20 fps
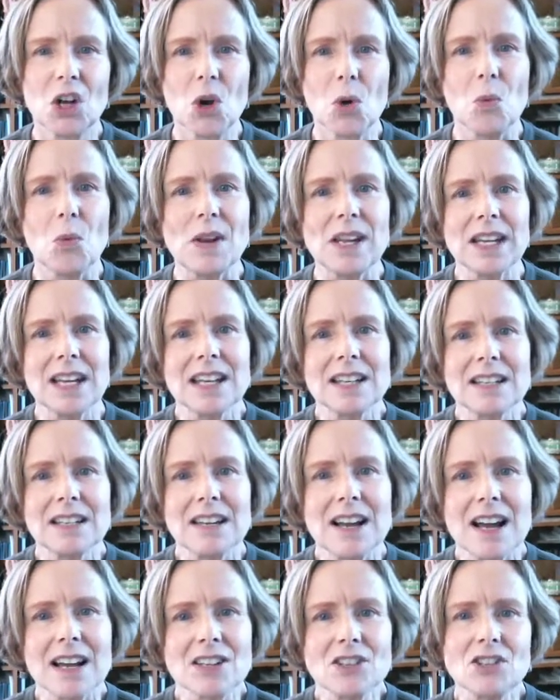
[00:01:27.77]
We can
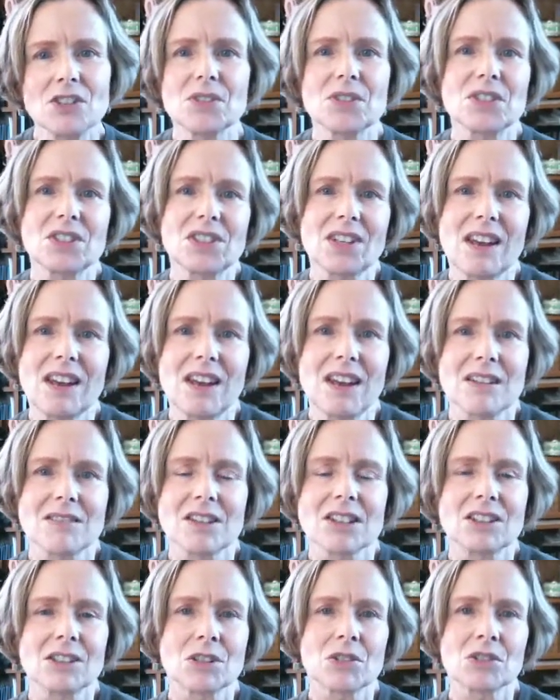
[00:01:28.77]
understand
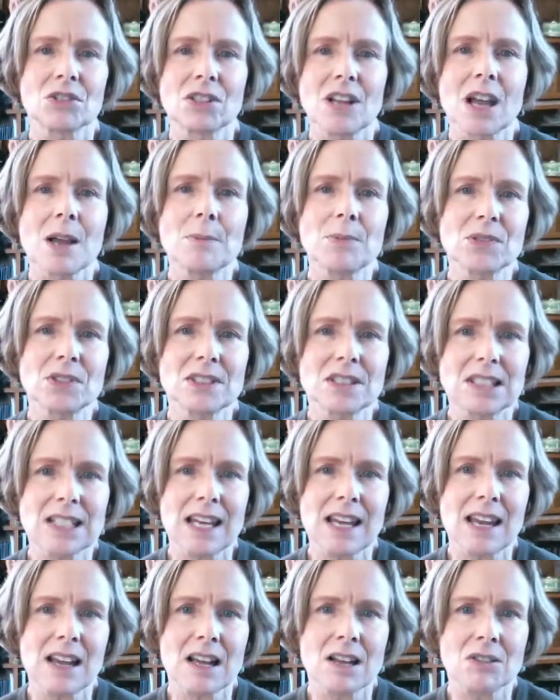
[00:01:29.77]
that those ups and
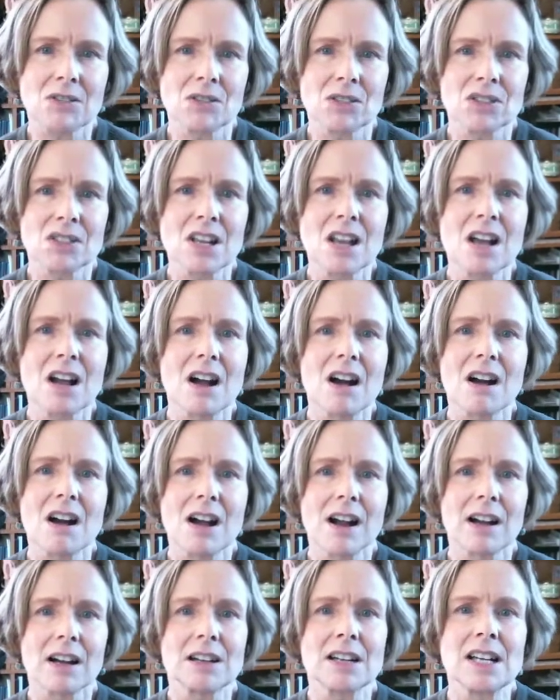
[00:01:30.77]
downs
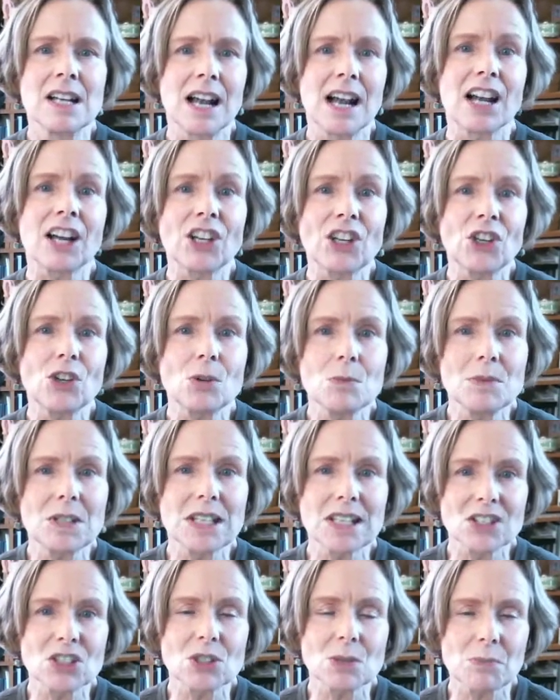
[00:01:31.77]
are a human
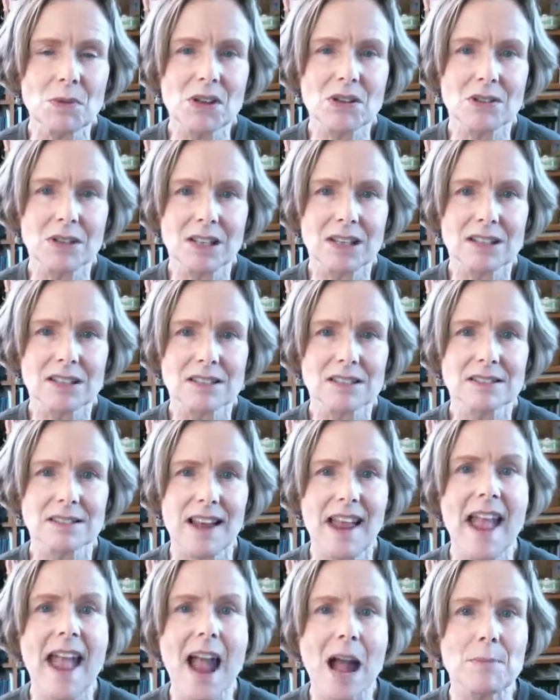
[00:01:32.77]
experience
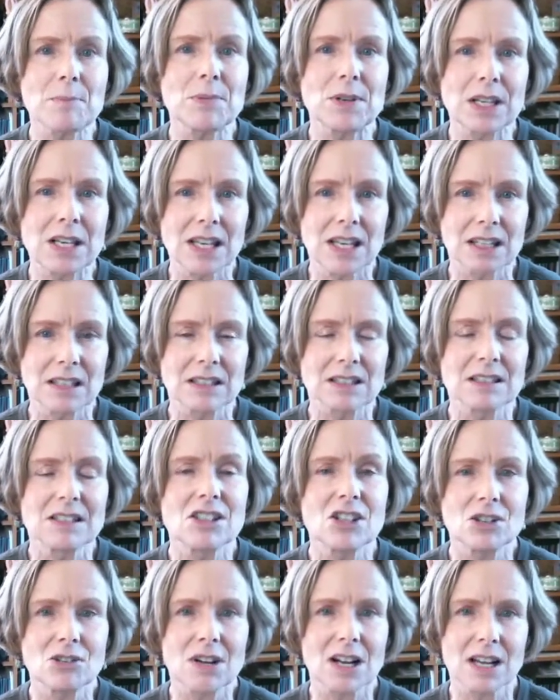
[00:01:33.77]
happening
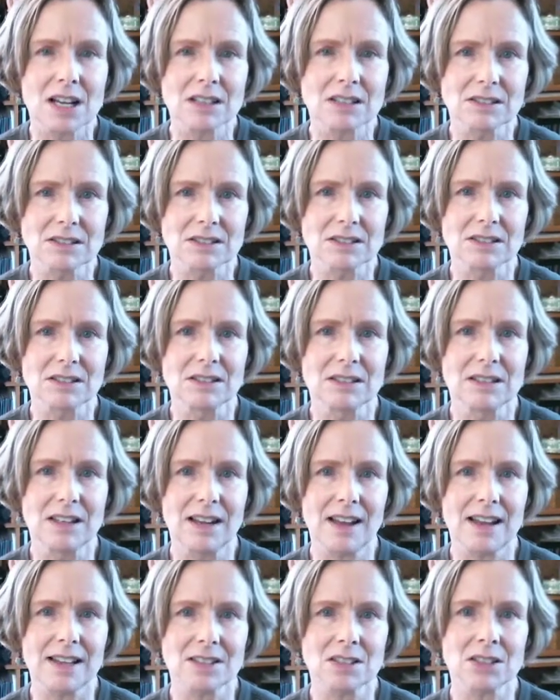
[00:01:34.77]
to us
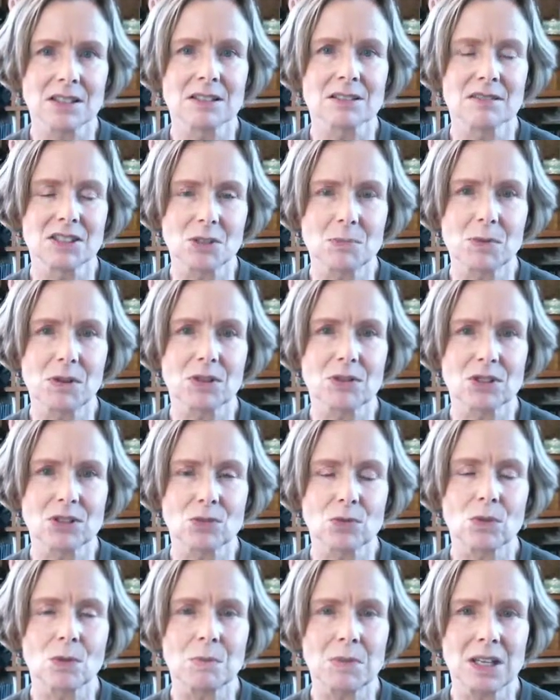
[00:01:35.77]
as
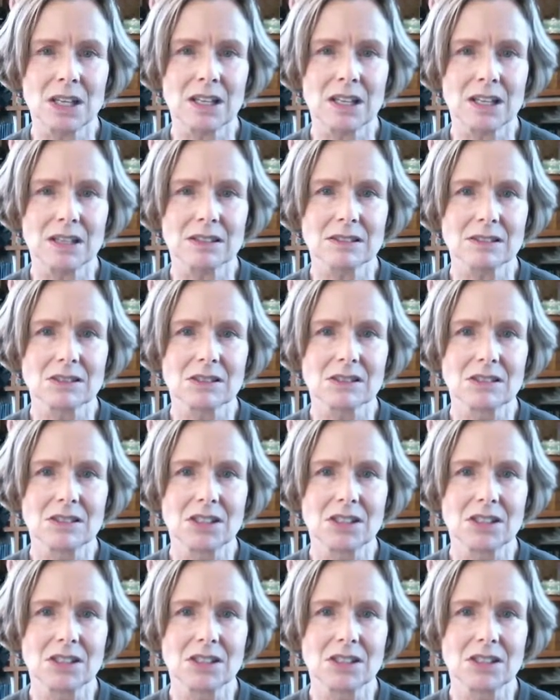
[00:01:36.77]
spiritual beings.